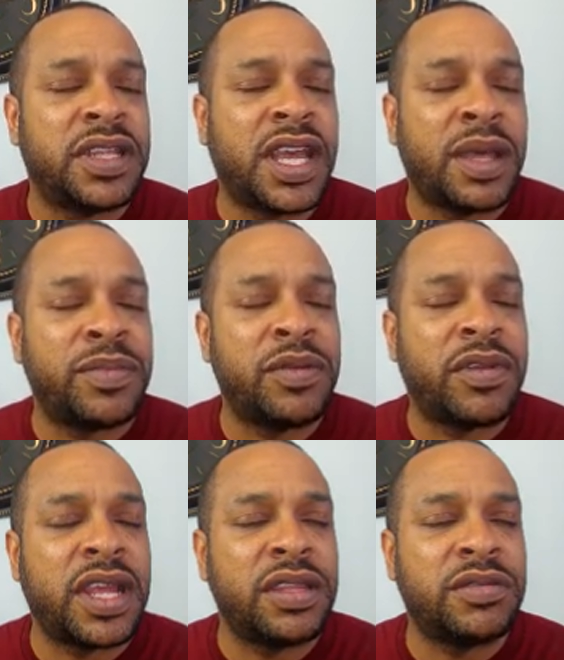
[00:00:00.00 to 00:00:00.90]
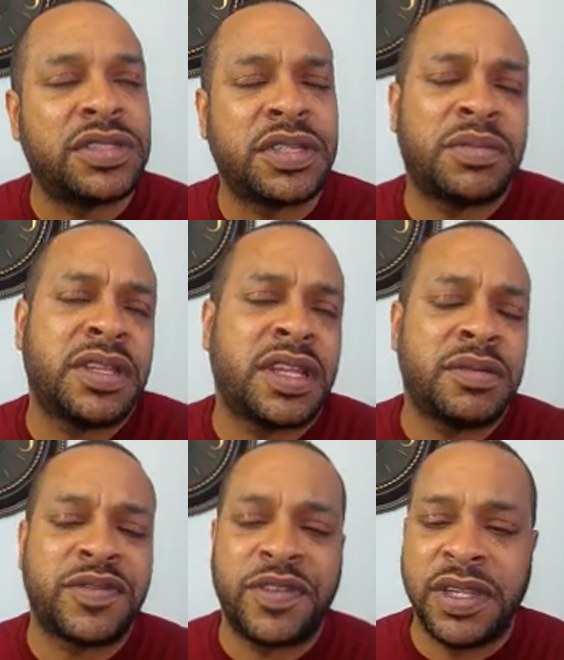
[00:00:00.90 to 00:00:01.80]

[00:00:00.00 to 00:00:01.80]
copyright or something comes